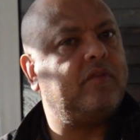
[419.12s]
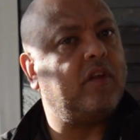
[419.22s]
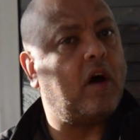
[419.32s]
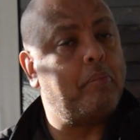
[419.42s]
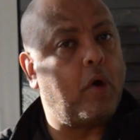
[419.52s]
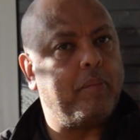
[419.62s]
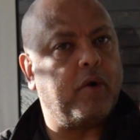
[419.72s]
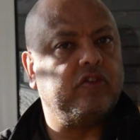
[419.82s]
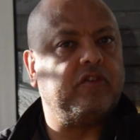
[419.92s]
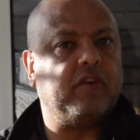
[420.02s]
on my
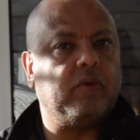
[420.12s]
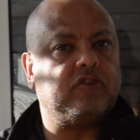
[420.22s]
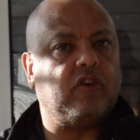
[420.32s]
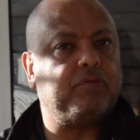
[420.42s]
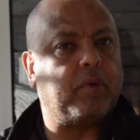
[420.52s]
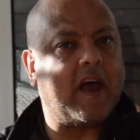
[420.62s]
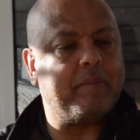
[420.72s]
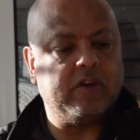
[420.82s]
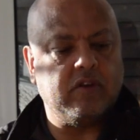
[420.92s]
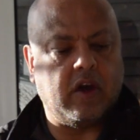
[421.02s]
point of view as such, but
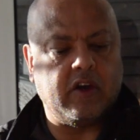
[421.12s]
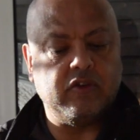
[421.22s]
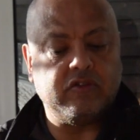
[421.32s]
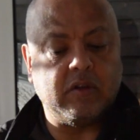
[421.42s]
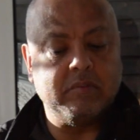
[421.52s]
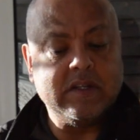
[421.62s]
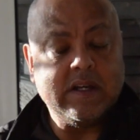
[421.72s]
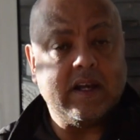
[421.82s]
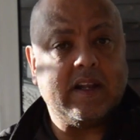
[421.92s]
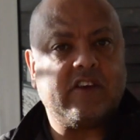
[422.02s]
I used them
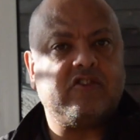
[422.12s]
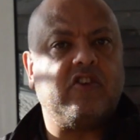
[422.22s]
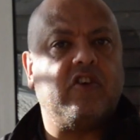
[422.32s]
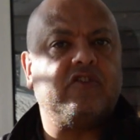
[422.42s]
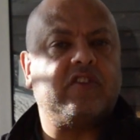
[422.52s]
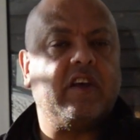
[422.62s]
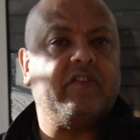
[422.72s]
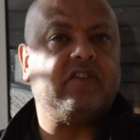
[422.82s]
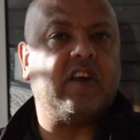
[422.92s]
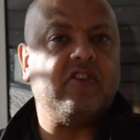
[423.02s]
last year in
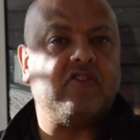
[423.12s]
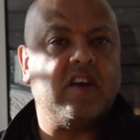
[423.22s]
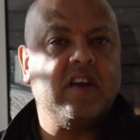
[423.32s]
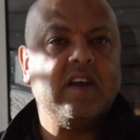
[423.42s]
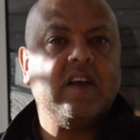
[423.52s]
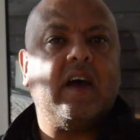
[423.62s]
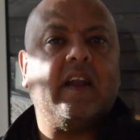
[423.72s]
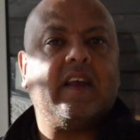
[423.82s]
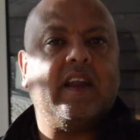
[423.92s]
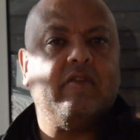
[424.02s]
Southeast Asia,
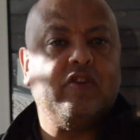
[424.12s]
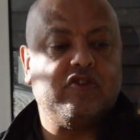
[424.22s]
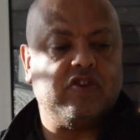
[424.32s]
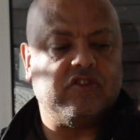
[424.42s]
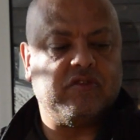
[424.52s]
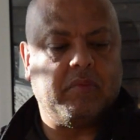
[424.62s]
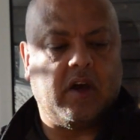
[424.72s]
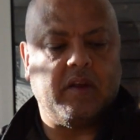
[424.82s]
and again it reduced my